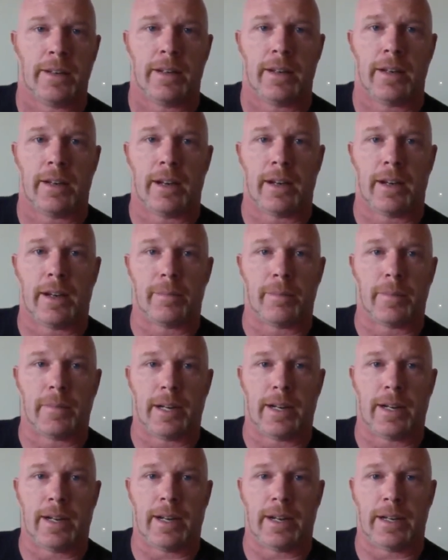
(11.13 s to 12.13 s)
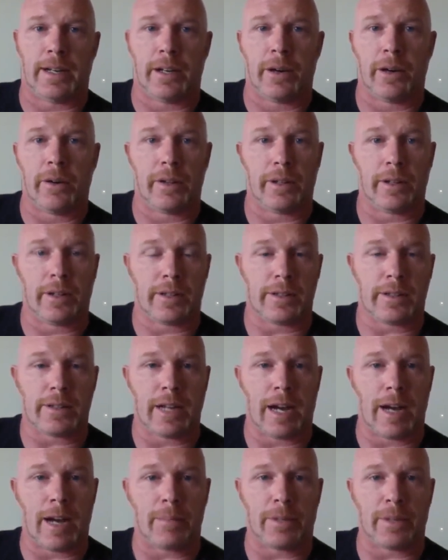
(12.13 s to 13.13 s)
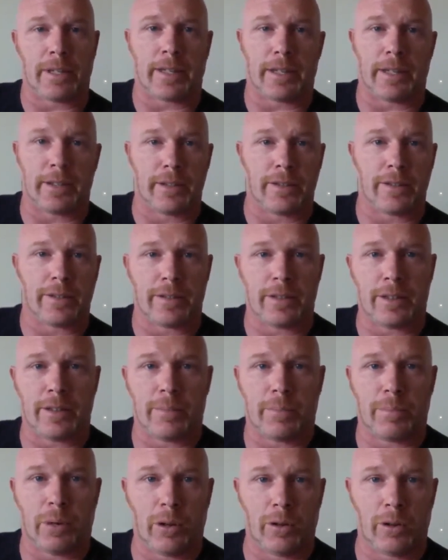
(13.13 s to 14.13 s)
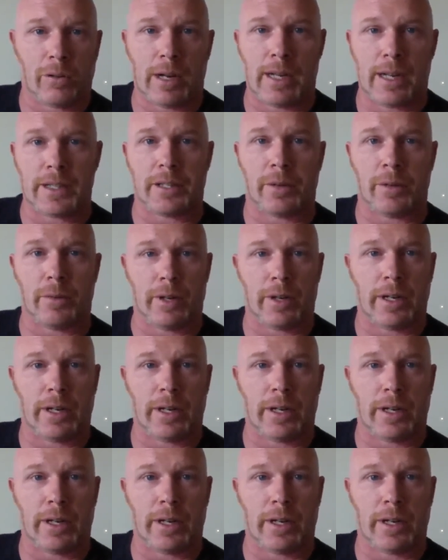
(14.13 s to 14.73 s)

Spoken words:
I know that this topic is a polarizing one.